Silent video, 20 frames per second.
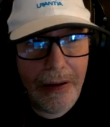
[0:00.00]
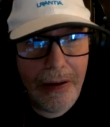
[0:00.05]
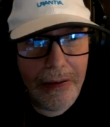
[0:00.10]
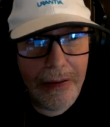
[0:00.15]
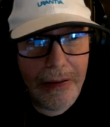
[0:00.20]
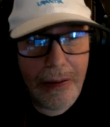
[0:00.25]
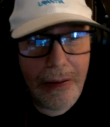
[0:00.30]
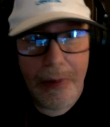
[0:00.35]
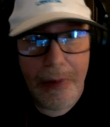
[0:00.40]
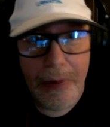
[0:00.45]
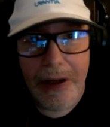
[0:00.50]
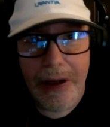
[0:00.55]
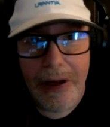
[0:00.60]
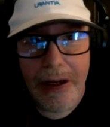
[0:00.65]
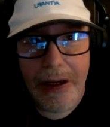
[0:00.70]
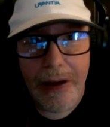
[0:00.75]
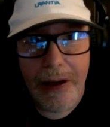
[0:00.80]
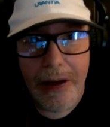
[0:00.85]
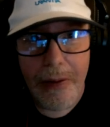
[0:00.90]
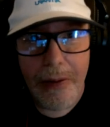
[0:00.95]
someone had
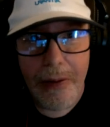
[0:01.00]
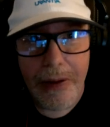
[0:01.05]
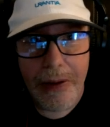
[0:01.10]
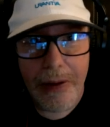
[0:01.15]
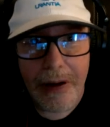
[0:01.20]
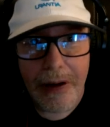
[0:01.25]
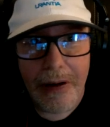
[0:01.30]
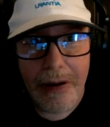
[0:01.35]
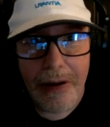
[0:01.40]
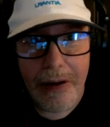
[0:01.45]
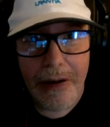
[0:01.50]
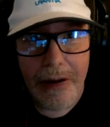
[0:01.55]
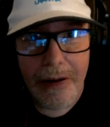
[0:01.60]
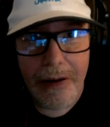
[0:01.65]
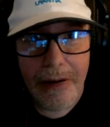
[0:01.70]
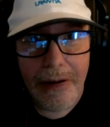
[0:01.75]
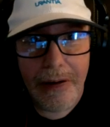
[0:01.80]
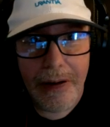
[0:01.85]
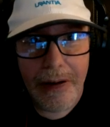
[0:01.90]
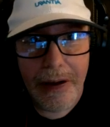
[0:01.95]
hit it with a
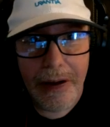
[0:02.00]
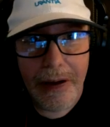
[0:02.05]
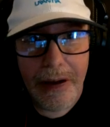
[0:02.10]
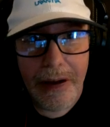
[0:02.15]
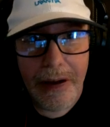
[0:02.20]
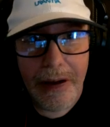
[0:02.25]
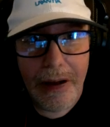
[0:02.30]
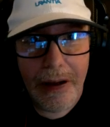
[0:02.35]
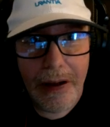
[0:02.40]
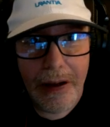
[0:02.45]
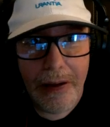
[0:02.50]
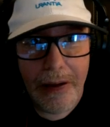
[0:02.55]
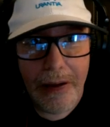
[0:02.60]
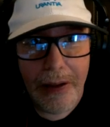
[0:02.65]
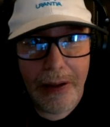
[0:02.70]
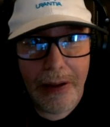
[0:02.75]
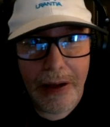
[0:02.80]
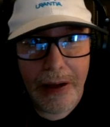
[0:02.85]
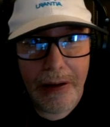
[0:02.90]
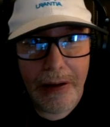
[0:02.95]
car, and
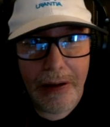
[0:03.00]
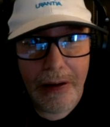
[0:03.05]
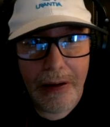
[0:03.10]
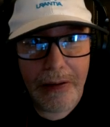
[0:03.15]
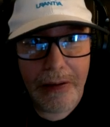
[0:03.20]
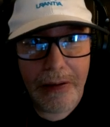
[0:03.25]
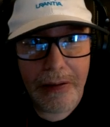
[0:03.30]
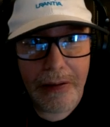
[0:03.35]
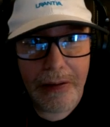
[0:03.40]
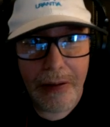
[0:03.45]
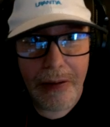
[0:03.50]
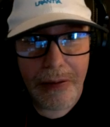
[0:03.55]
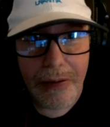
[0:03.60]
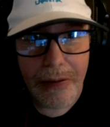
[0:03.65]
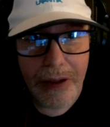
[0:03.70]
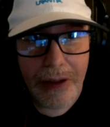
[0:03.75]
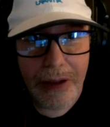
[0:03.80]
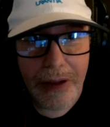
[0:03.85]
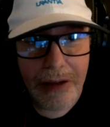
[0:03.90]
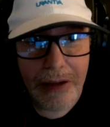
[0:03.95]
then several
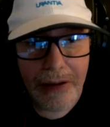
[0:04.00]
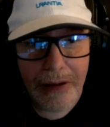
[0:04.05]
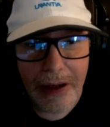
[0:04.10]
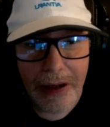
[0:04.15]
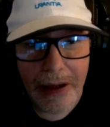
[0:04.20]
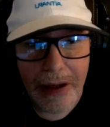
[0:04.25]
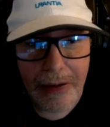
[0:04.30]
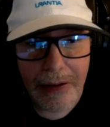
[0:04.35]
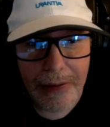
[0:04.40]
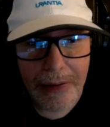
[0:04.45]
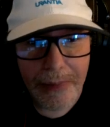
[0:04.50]
days later,